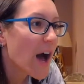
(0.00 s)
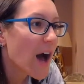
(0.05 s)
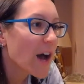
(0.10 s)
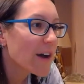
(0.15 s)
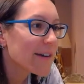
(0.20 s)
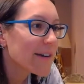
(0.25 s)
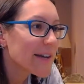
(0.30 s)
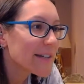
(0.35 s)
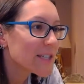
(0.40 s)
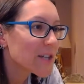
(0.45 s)

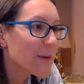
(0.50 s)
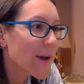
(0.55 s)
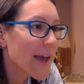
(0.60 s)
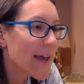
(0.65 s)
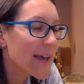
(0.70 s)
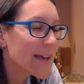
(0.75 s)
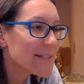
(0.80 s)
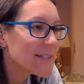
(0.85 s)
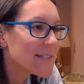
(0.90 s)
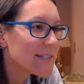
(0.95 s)
All right, so
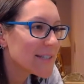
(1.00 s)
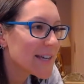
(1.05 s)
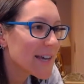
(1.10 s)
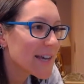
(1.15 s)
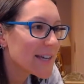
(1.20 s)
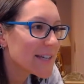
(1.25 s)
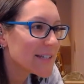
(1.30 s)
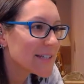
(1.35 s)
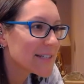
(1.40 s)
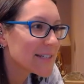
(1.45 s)
Ez
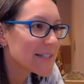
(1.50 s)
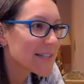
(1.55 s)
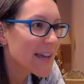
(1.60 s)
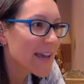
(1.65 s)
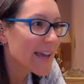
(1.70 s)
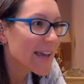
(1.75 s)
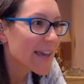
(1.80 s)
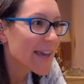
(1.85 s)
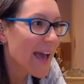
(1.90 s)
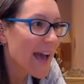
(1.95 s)
says
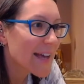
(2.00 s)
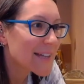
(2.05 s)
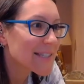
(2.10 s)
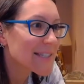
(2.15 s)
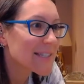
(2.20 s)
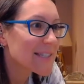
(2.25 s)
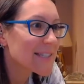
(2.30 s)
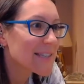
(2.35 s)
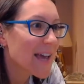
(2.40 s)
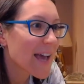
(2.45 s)

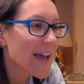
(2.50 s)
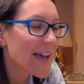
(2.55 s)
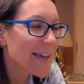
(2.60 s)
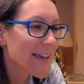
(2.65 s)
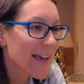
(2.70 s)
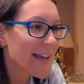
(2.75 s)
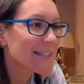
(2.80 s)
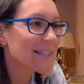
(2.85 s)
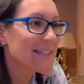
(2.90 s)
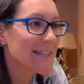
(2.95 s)

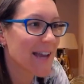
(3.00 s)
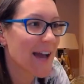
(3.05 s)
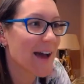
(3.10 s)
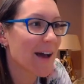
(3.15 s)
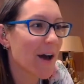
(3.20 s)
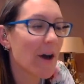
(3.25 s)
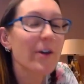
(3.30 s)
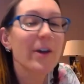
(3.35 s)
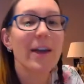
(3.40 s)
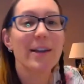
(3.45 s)

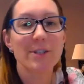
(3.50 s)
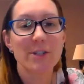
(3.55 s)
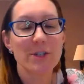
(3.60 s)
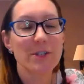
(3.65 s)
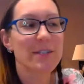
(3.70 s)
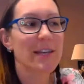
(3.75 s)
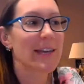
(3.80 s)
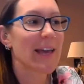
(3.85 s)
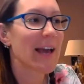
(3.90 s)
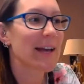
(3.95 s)
cassia. Okay, so you
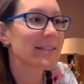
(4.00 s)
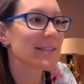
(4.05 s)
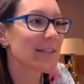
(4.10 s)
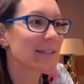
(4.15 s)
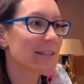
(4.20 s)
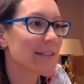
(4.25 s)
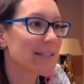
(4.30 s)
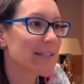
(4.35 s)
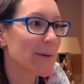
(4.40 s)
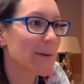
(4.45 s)
say cassia
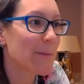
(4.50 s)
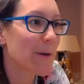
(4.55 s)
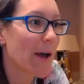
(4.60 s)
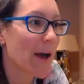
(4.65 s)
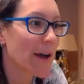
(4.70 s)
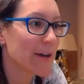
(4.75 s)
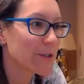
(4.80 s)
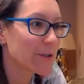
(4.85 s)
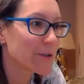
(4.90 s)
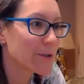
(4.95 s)
the same way
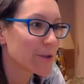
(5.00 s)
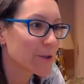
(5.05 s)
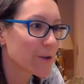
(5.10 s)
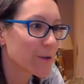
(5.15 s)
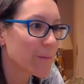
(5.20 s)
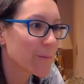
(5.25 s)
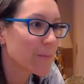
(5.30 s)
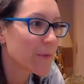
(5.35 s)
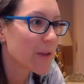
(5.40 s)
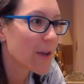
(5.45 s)
I do
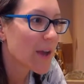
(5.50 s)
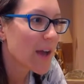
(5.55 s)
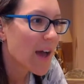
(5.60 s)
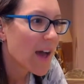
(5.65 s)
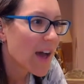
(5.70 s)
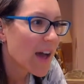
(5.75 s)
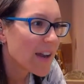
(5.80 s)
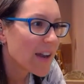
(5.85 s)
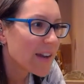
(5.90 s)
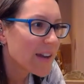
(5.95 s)
too.
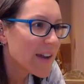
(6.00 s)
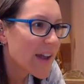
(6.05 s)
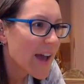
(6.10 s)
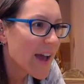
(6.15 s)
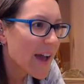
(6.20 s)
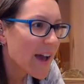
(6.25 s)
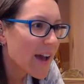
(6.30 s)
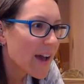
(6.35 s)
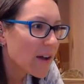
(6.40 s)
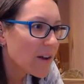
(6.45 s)

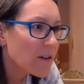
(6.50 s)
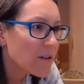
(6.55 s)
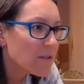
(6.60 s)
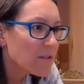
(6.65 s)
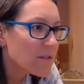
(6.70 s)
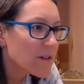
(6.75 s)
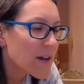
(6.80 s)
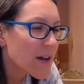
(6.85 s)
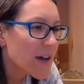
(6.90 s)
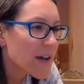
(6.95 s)

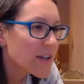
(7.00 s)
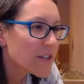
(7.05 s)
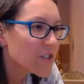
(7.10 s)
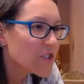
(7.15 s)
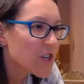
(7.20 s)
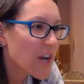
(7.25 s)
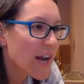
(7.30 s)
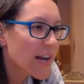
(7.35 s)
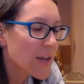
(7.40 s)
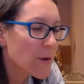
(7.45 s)
Now,
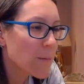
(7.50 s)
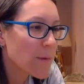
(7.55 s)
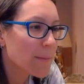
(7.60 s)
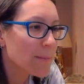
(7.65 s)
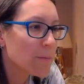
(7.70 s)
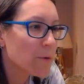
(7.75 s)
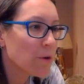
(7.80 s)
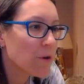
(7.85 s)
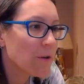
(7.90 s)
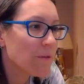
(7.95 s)
Jenny, we
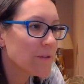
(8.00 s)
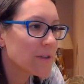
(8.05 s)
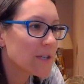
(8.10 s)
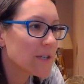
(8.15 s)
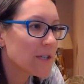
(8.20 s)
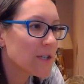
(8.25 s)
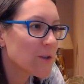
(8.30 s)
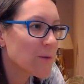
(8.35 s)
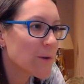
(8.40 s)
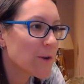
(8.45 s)
moved
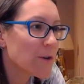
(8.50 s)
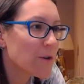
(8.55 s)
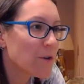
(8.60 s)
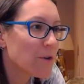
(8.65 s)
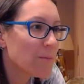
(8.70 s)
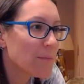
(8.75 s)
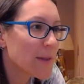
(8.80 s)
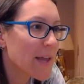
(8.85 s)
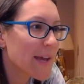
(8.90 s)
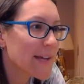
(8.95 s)
into a
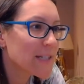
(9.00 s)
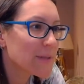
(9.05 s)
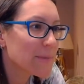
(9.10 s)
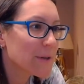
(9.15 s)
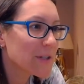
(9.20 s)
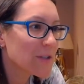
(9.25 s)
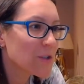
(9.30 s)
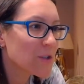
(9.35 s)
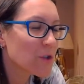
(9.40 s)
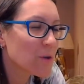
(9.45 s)
new place,
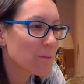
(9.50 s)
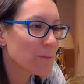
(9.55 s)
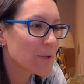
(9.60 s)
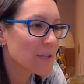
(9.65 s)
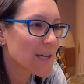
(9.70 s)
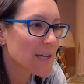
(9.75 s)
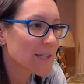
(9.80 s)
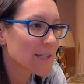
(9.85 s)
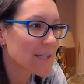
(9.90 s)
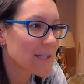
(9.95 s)
but it's super
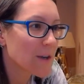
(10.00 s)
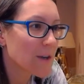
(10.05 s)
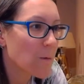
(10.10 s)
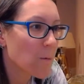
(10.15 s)
dusty.